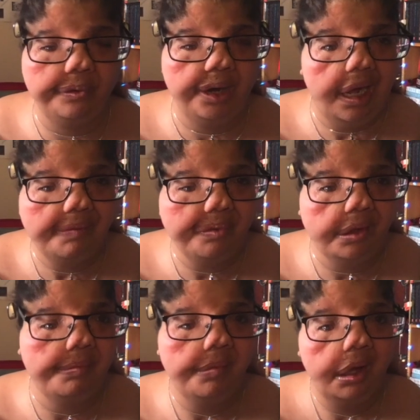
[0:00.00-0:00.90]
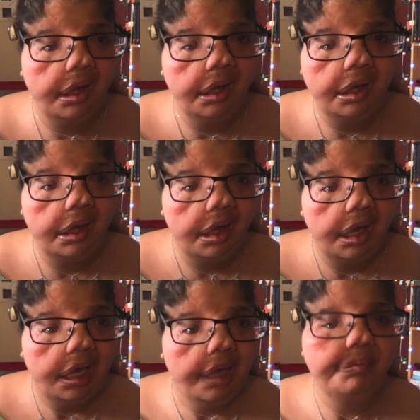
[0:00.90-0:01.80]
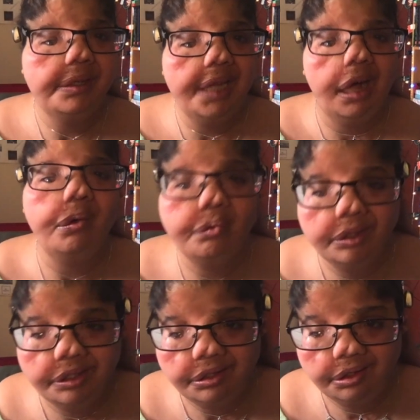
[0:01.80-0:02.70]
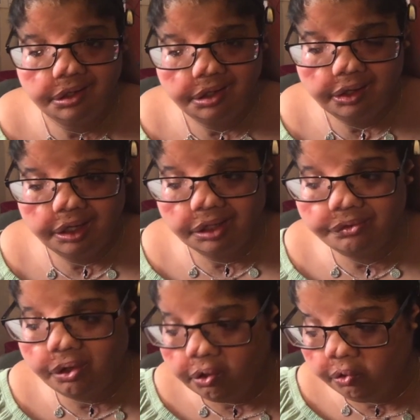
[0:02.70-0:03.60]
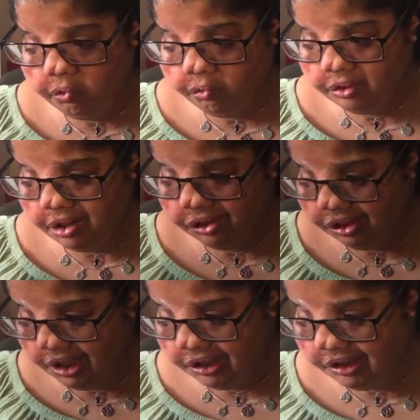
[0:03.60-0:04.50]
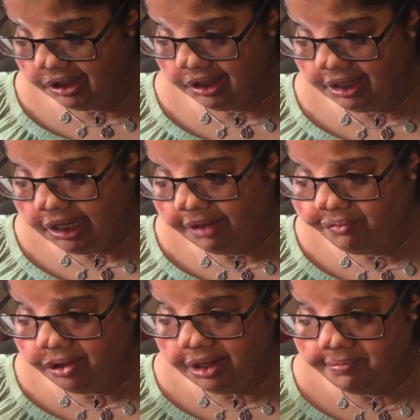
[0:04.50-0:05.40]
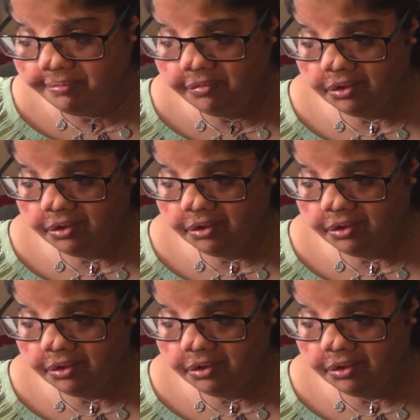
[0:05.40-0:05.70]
Have them have doubts in their own thinking. Have them,